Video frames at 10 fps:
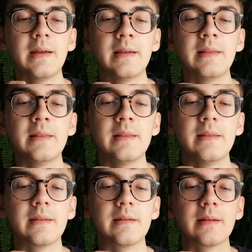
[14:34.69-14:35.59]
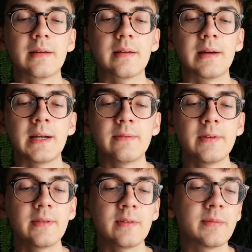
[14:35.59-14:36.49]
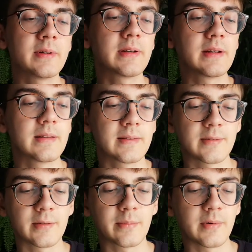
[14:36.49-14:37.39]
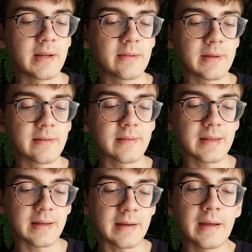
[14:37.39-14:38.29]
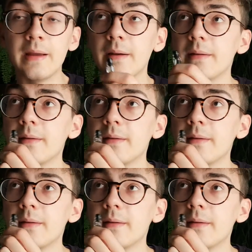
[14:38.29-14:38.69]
And I was super surprised, because I